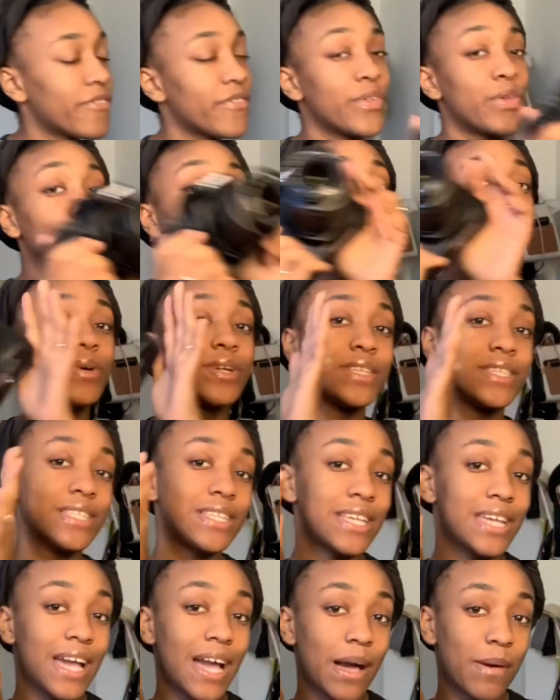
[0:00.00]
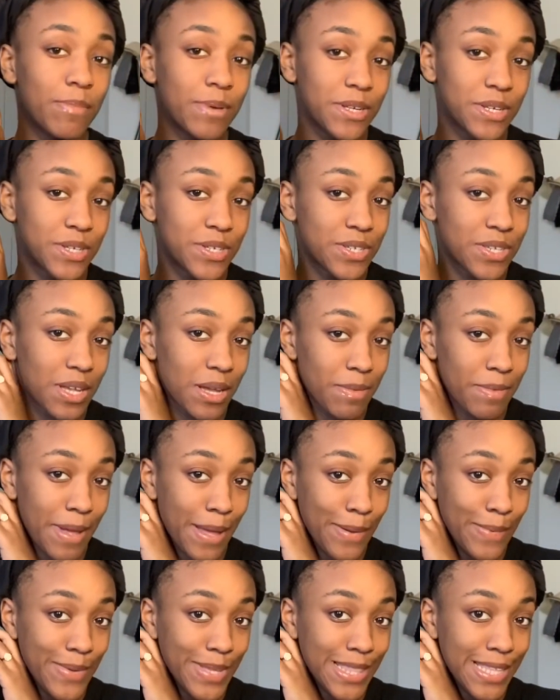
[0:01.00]
you want to see how pictures come out
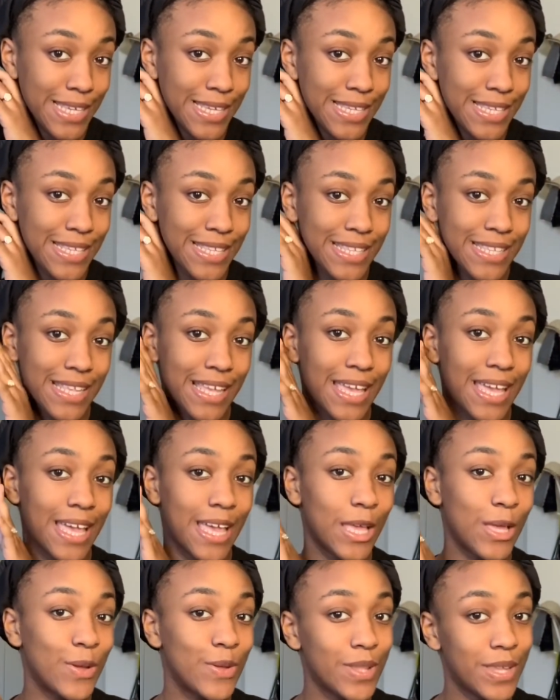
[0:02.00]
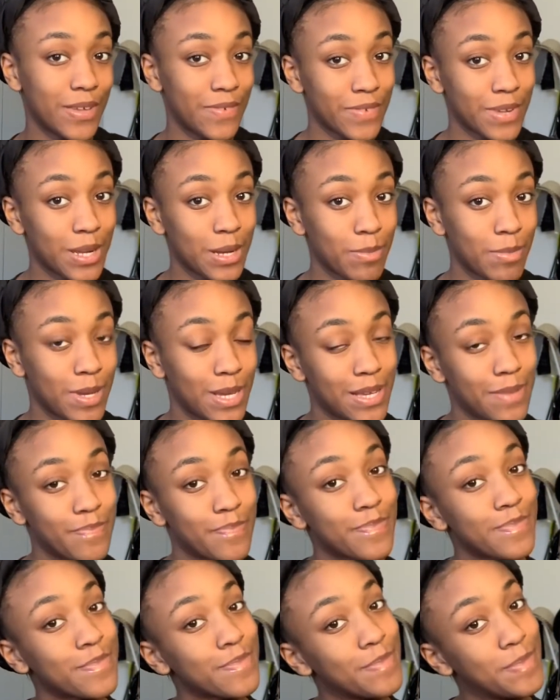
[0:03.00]
with this and you live near me,
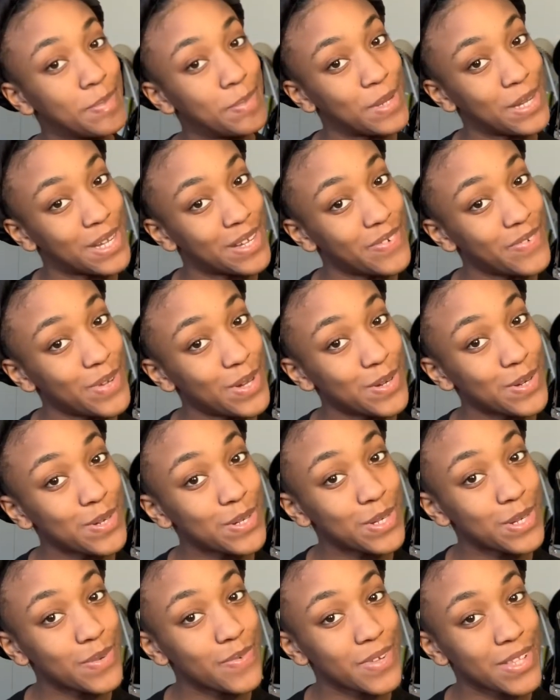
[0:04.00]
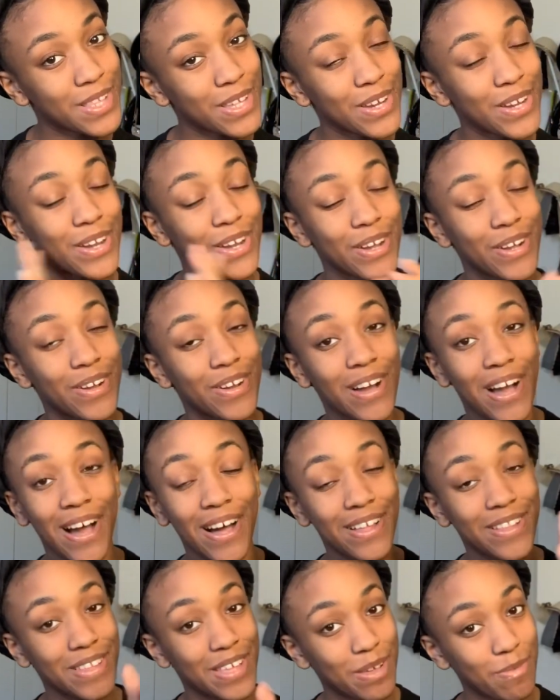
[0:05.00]
book a photo shoot with your girl.
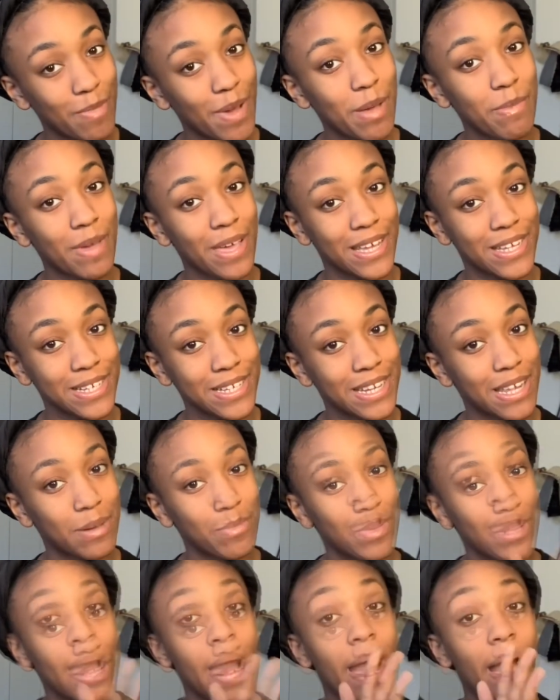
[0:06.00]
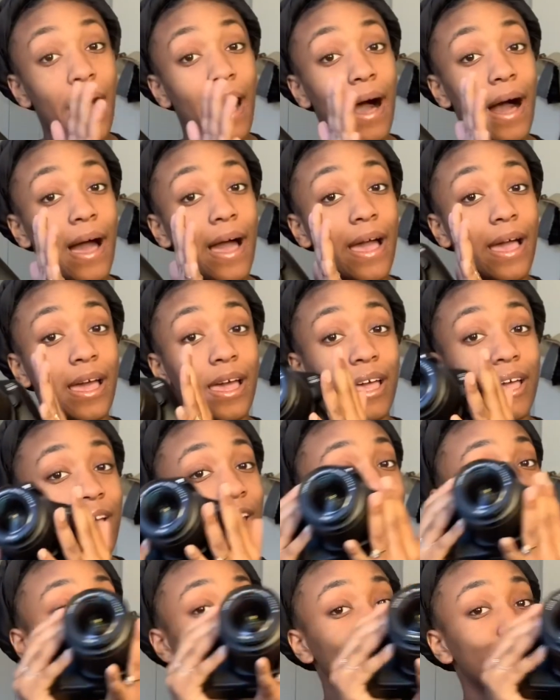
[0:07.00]
I'll link my page down below.
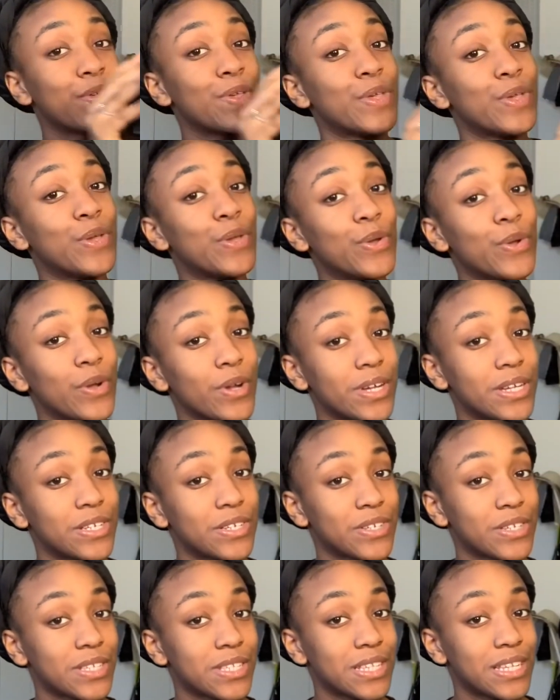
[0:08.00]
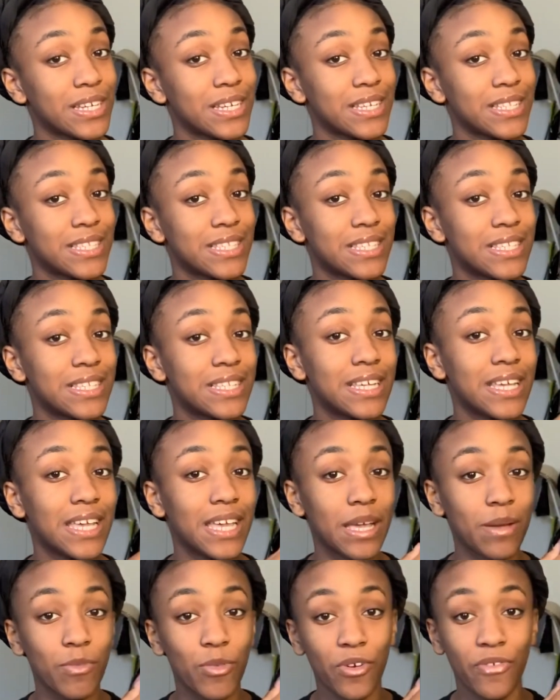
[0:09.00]
If you're interested in
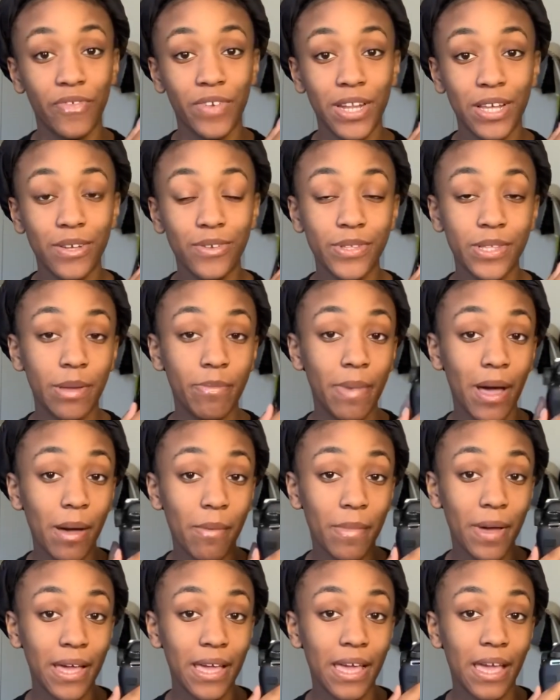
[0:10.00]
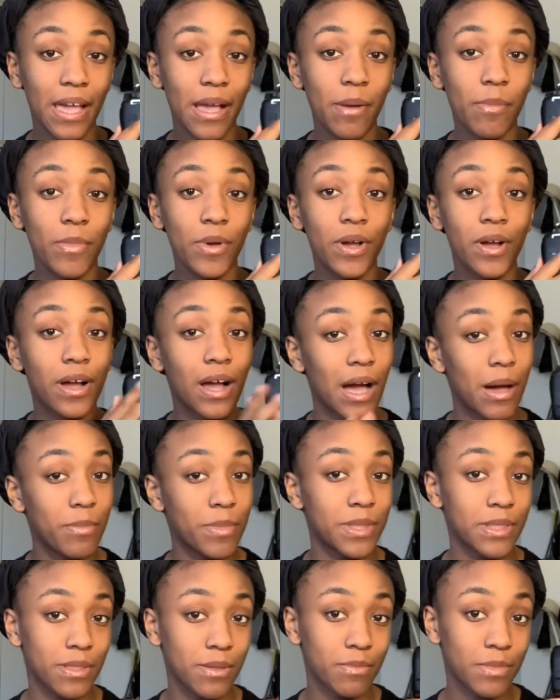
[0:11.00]
seeing more videos about my camera,
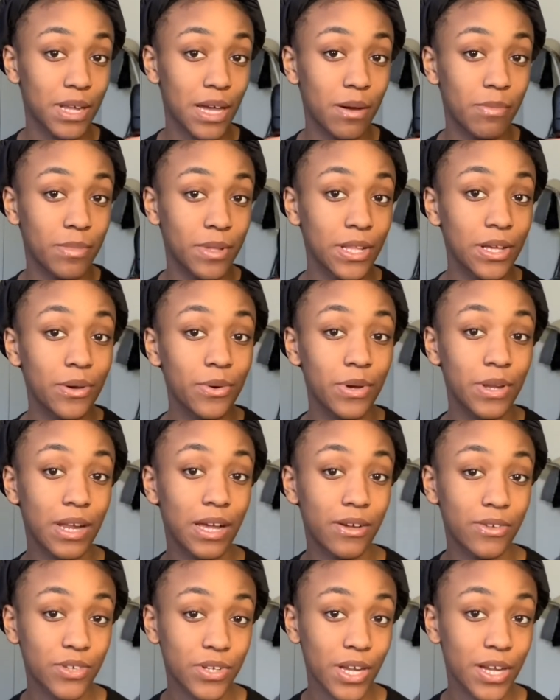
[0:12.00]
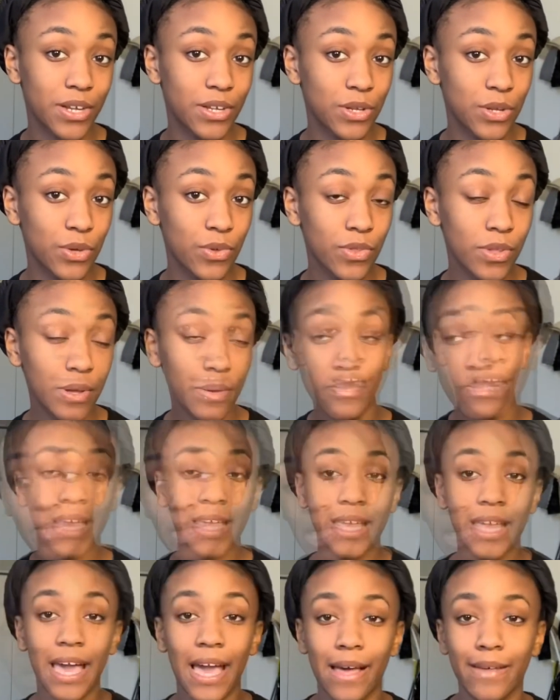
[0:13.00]
comment them down below and I'll try to do them.
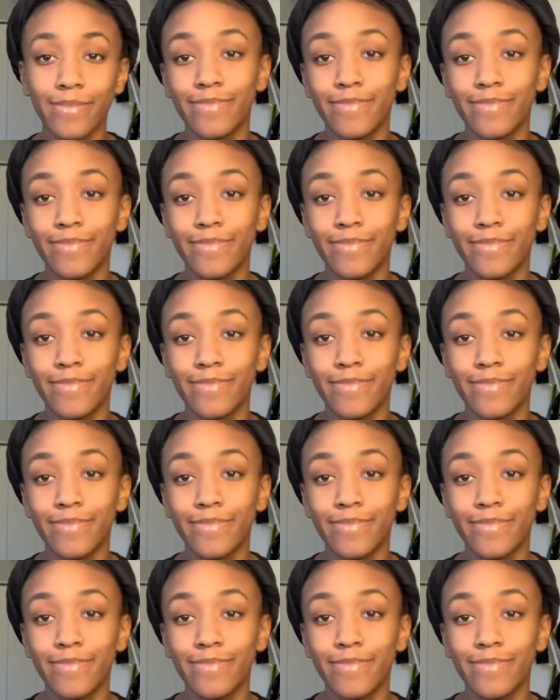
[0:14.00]
Yeah,